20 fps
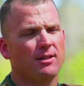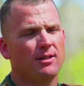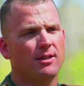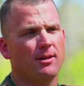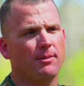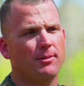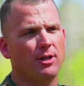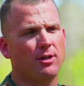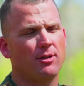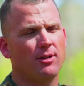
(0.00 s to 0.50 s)

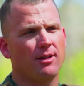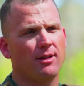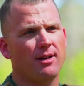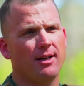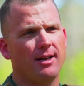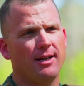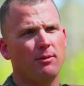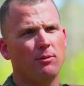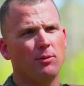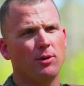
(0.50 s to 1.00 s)
coming
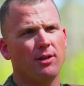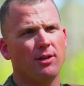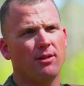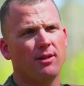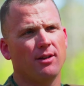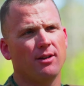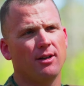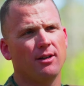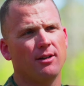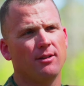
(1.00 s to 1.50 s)
online with,
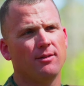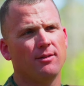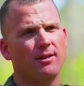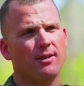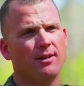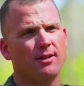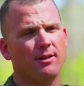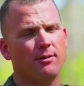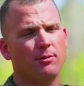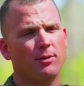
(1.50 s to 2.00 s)
uh,
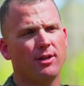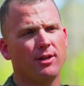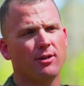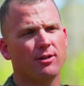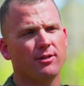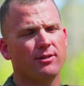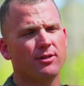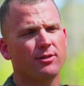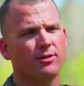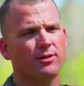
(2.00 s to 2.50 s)
uh, with the
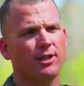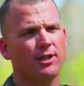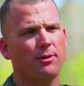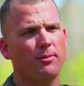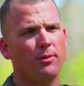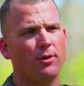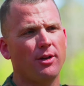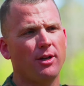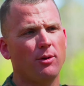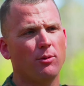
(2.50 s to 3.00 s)
artillery
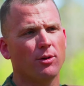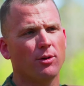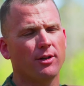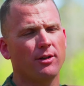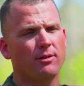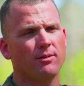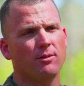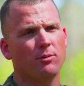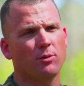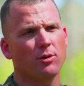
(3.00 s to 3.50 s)
community, we're,
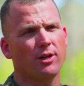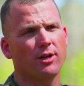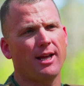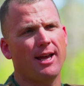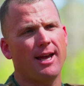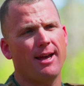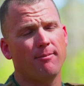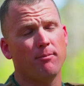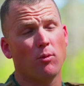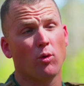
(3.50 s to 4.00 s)
we're going to
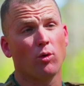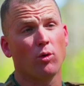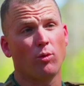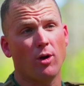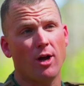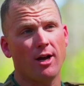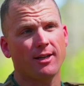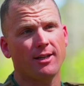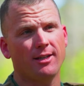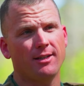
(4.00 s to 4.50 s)
have more
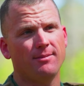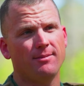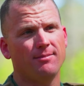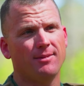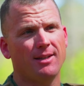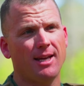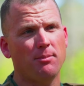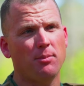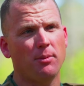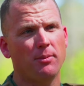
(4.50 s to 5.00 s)
rocket
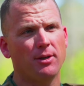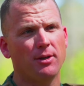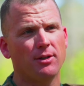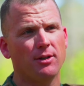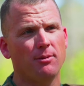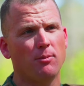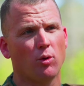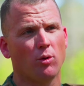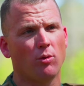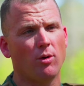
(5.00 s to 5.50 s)

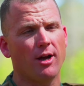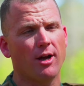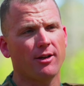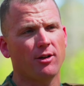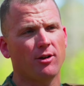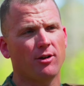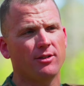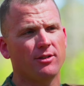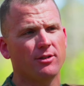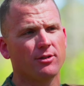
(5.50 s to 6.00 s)
capability, more
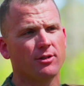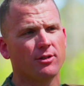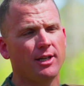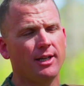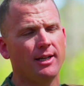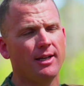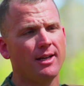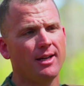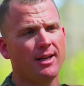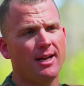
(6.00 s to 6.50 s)
rocket artillery.